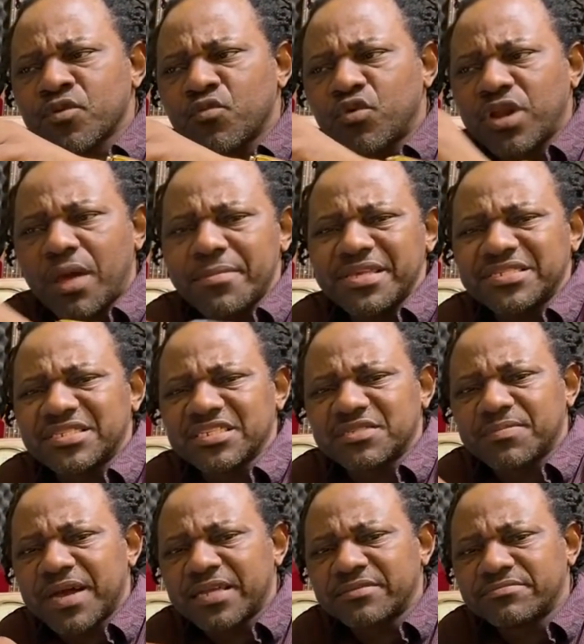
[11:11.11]
well, a
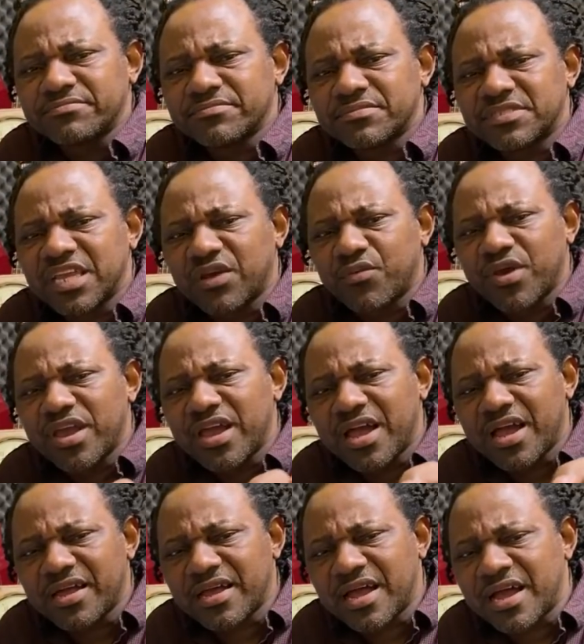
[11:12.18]
businessman take away
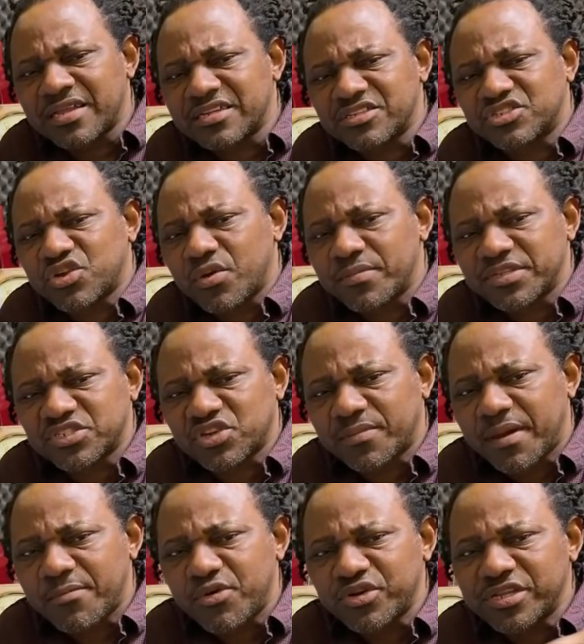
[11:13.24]
and determine
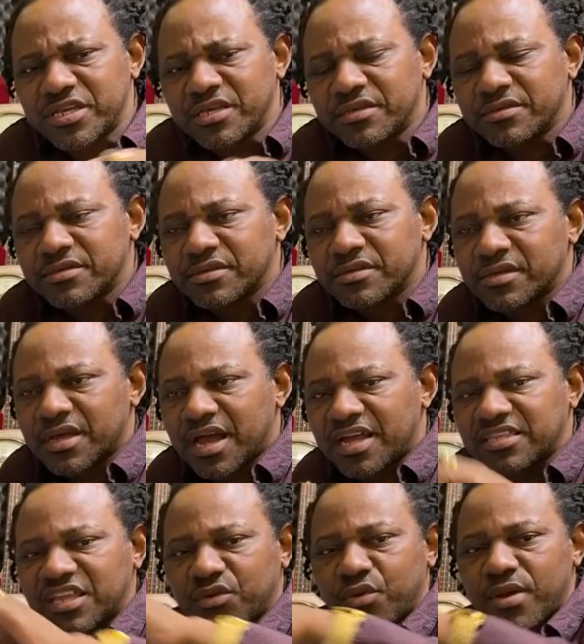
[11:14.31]
some money
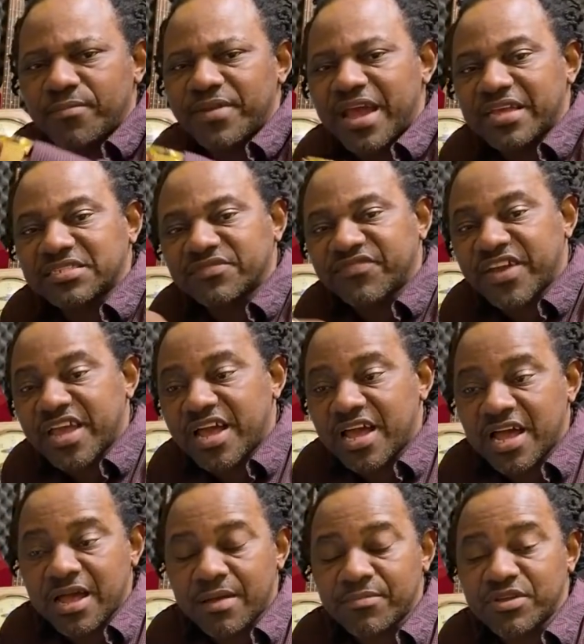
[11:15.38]
and take away him license
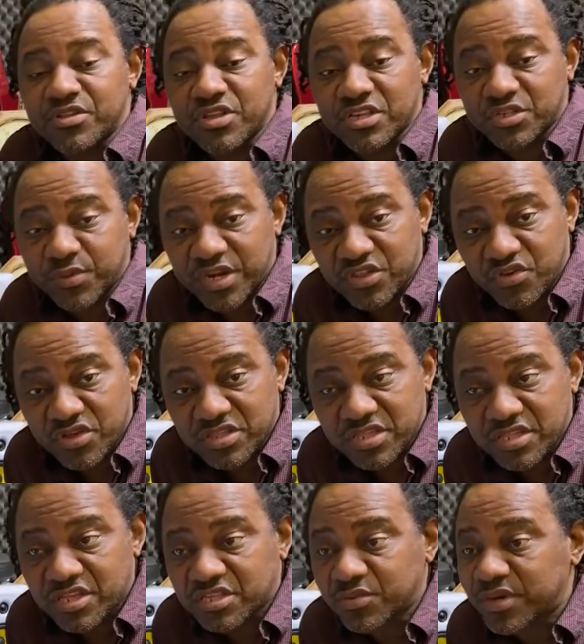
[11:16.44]
firearm. Yes, what the
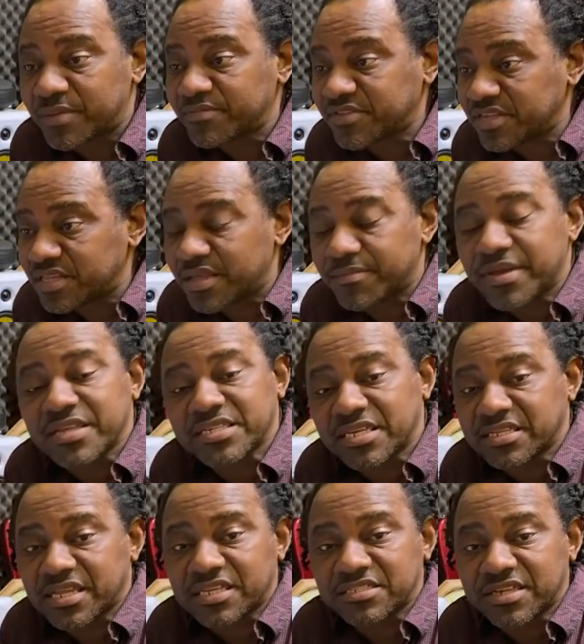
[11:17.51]
judge, yes, what them, them get
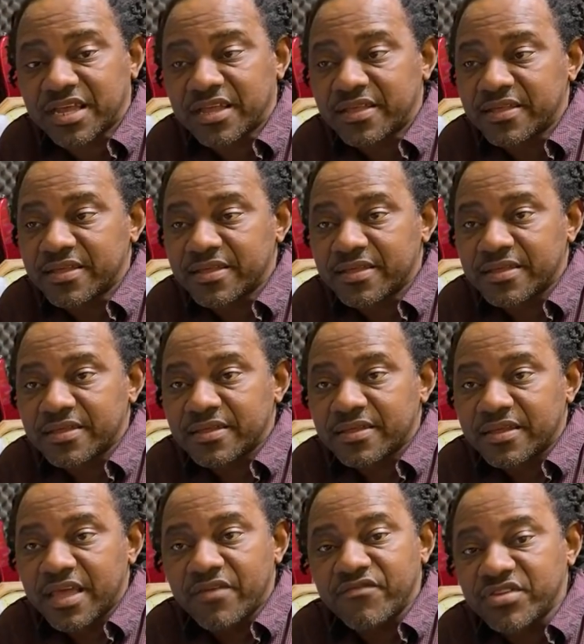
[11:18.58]
sentence, sir
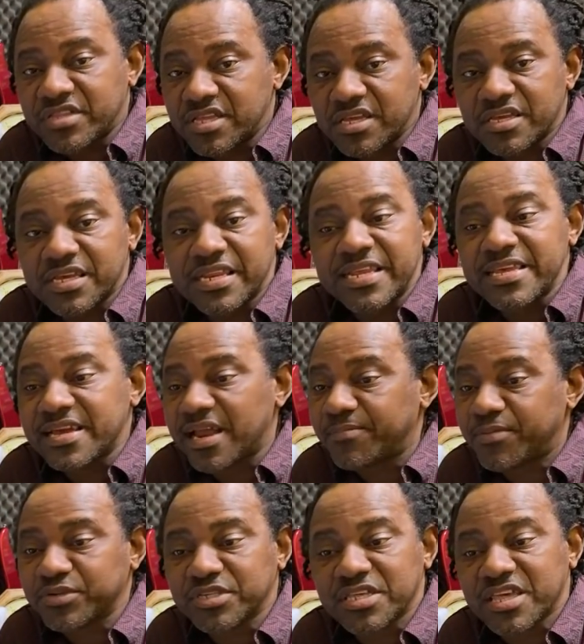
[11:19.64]
everything, illegal
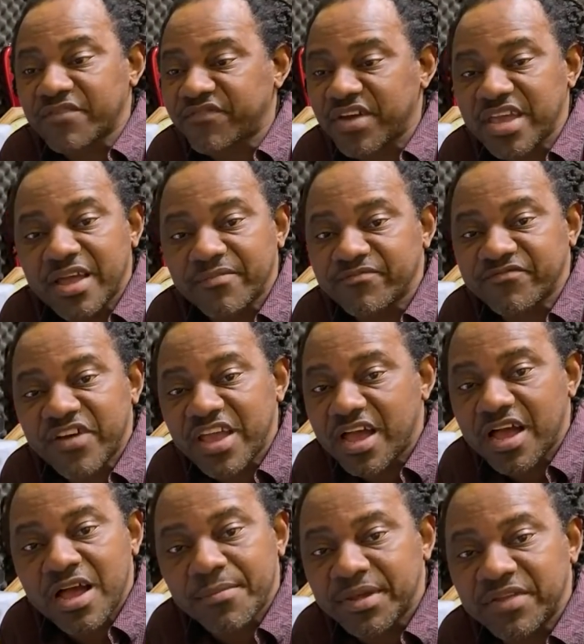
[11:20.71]
possession, fire,
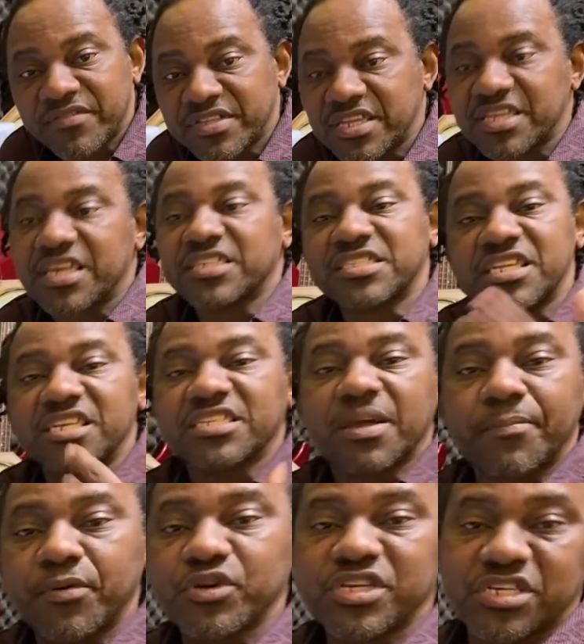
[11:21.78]
firearm and everything. Yes, still is
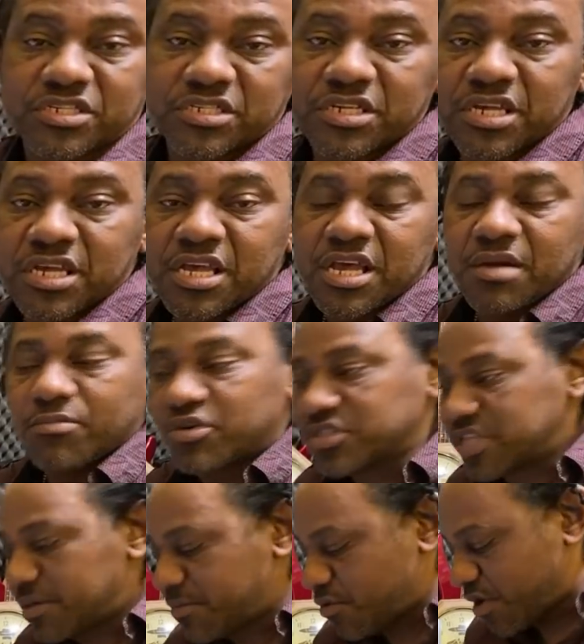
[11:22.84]
the police.
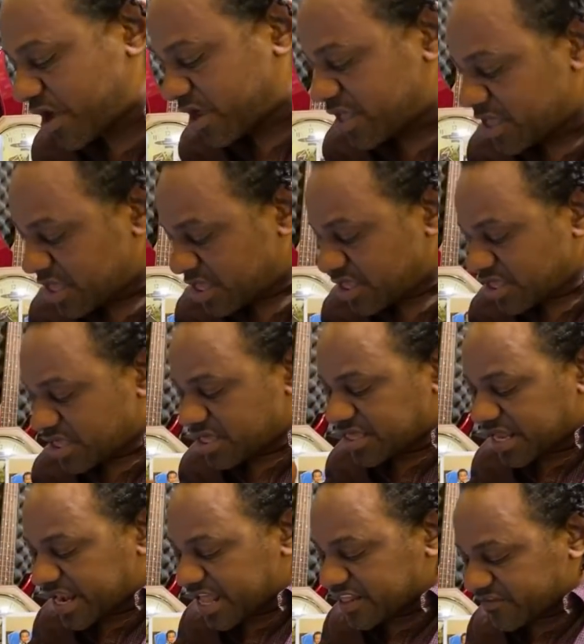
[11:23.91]
But tell me what,
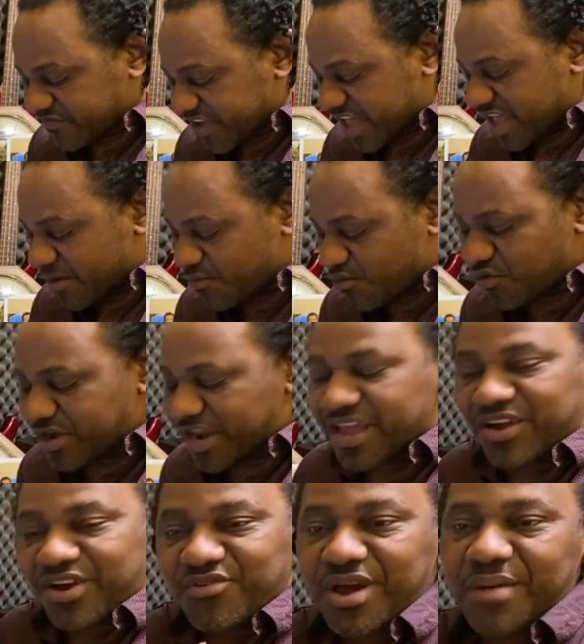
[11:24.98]
is a of firearm all
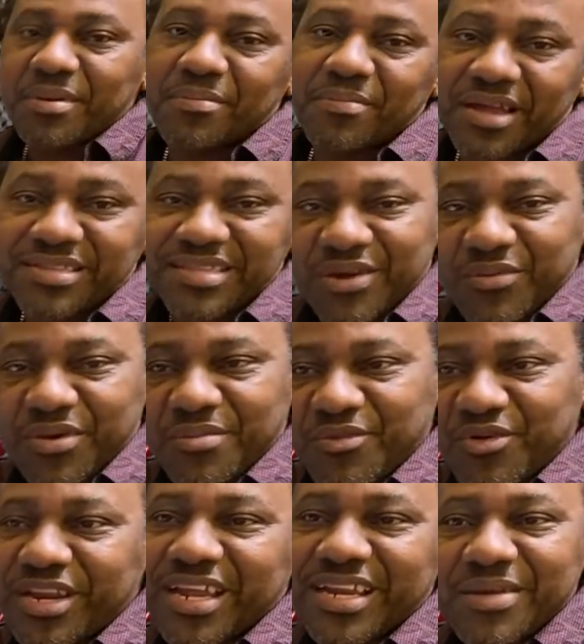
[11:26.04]
I go grab him and take away him
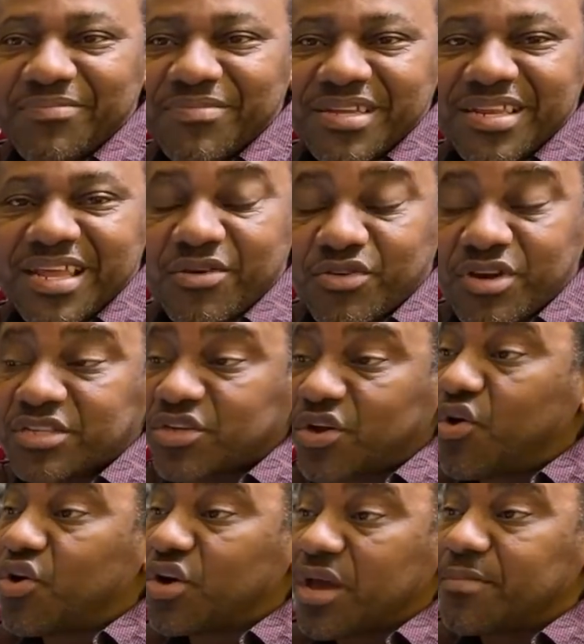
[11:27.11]
gun and them thing. They could have
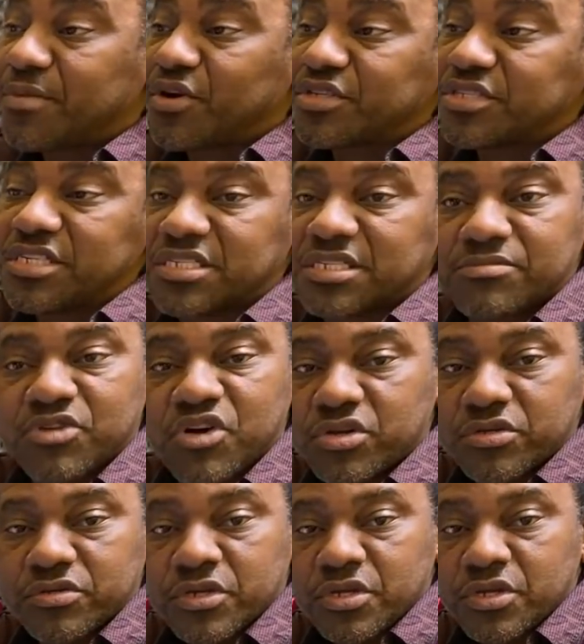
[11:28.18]
said, okay, me go seize him gun.